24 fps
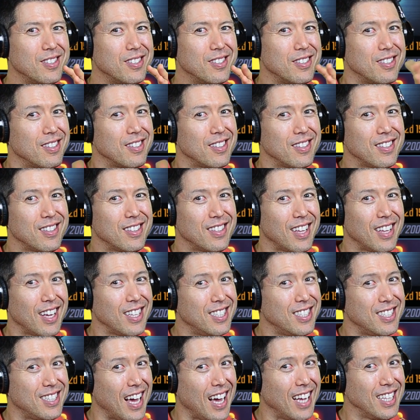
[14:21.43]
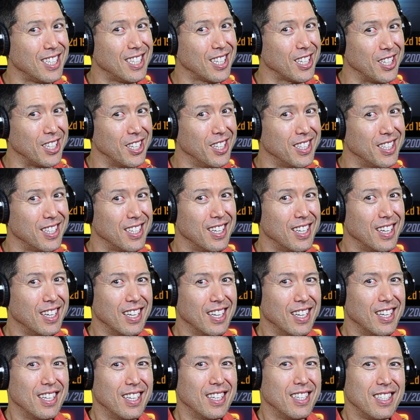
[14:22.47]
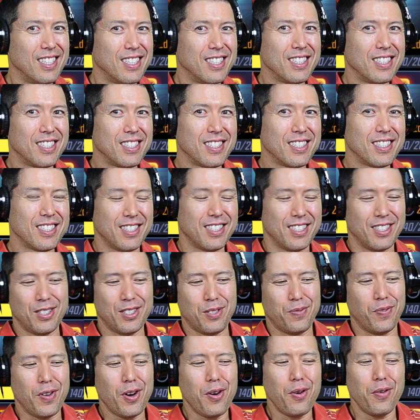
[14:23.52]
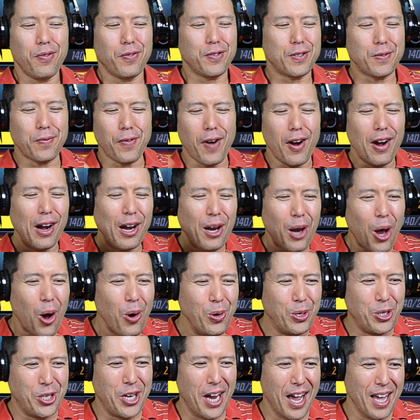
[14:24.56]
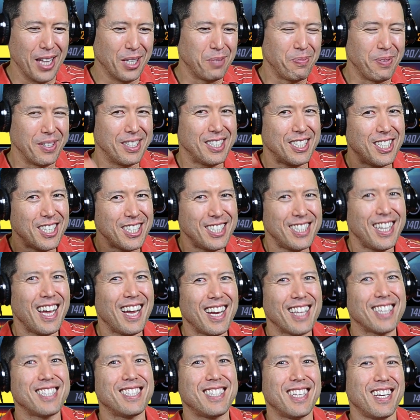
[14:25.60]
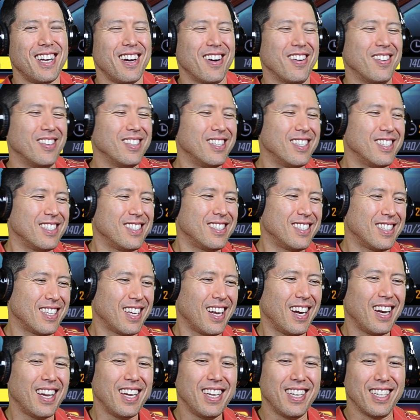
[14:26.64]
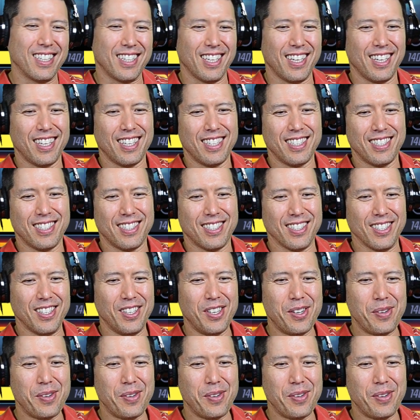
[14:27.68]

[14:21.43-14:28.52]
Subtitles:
Yeah, you can get some Elite 4 frags. It's a very low chance, but just that it's there, I like that. So.